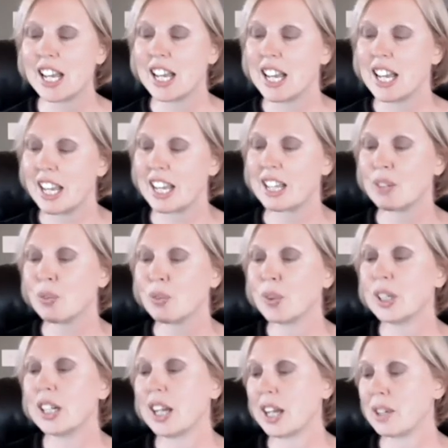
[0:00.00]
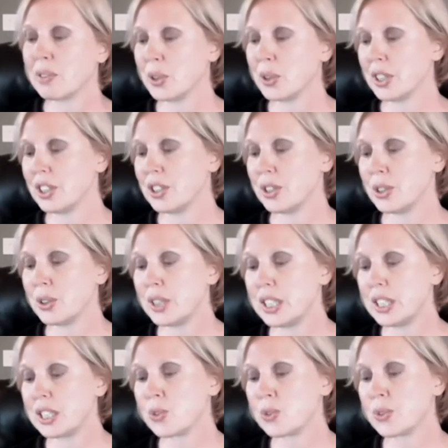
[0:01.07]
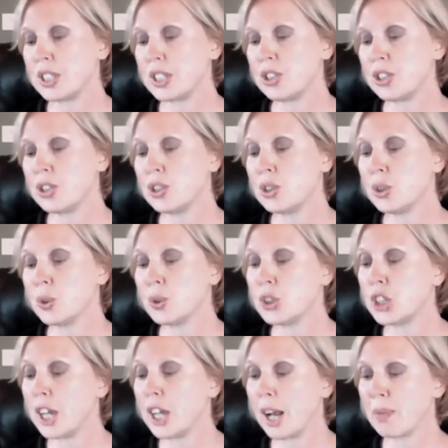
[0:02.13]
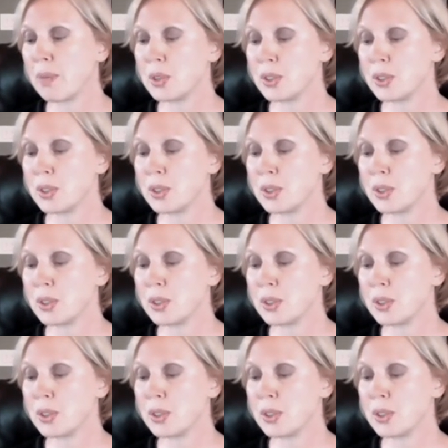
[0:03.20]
And what I am going to do is read to you chapter